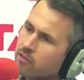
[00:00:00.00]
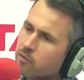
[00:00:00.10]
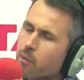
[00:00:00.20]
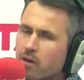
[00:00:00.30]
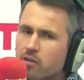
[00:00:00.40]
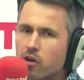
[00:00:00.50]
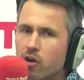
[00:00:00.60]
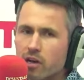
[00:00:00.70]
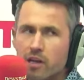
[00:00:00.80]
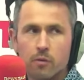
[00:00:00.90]
Because Martin
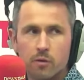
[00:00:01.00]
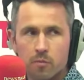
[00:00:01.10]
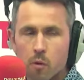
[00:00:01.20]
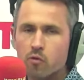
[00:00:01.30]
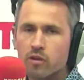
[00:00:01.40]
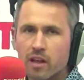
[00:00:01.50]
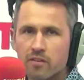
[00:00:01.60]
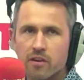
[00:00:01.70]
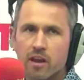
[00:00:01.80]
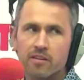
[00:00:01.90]
Curley, who we spoke to
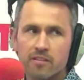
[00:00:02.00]
yesterday,